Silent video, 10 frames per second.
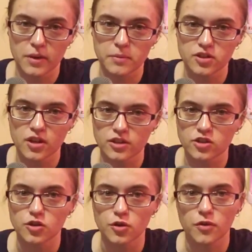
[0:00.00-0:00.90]
that much
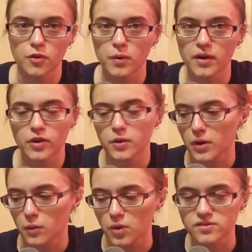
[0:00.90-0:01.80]
connection to Earth or whatever
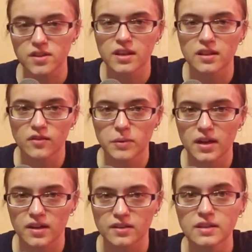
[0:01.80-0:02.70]
it was that he left
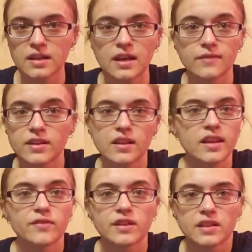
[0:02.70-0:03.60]
behind, if
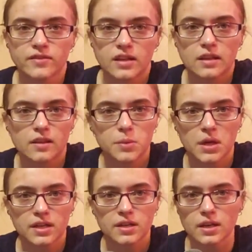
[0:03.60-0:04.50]
he left anything
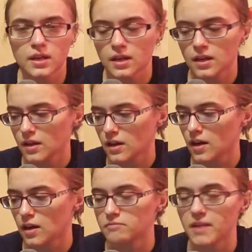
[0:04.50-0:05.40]
behind.
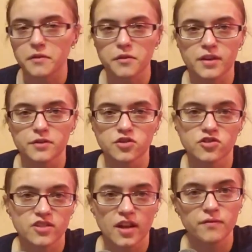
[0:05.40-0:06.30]
Either that or he's
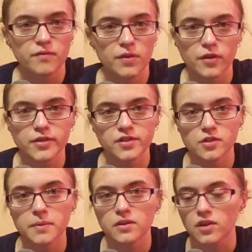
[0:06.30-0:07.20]
just not a very
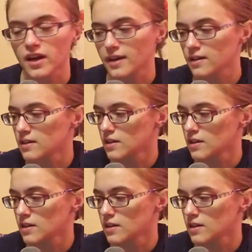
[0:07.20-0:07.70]
sentimental guy.